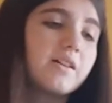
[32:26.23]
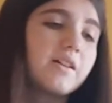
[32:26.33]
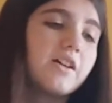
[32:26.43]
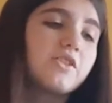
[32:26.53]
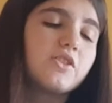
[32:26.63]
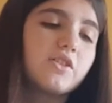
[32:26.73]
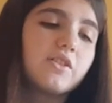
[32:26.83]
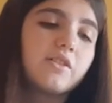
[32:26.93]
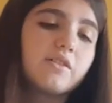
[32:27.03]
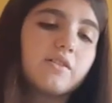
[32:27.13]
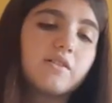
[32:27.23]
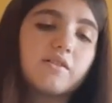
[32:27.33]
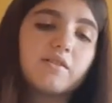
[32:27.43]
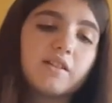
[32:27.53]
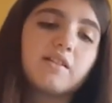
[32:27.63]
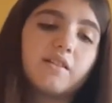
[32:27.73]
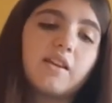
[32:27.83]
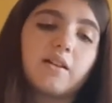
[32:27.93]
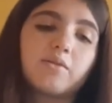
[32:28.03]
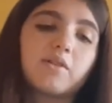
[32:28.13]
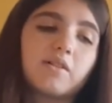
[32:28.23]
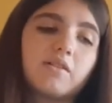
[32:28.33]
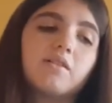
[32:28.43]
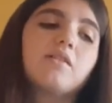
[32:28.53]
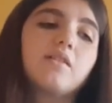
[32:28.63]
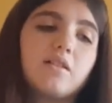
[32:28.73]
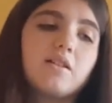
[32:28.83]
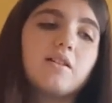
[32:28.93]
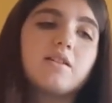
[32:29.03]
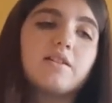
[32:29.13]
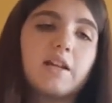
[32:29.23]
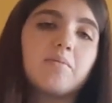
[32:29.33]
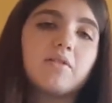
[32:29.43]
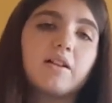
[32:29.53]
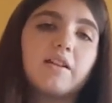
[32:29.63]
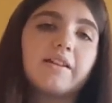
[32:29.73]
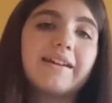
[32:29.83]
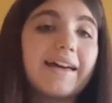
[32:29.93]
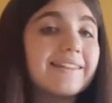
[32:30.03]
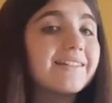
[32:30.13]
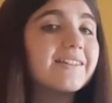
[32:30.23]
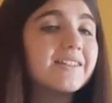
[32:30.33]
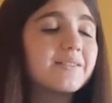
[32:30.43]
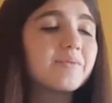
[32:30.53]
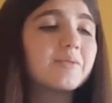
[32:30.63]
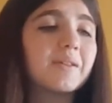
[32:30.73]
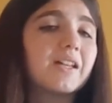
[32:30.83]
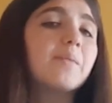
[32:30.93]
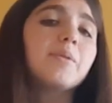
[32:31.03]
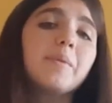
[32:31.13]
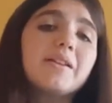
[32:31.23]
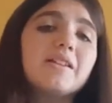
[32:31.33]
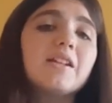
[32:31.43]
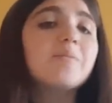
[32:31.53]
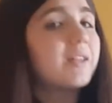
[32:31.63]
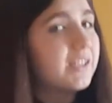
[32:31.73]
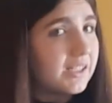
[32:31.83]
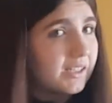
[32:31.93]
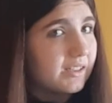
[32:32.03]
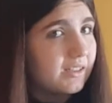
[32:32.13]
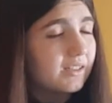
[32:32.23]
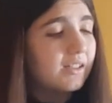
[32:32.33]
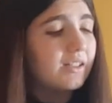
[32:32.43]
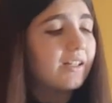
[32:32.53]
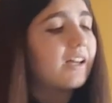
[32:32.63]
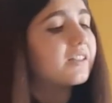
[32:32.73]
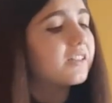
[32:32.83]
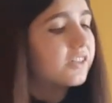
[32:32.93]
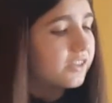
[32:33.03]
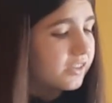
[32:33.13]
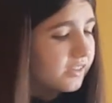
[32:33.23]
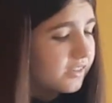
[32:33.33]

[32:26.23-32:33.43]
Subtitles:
ensure that things were stable and Catholicism was being implemented and maintained as it should.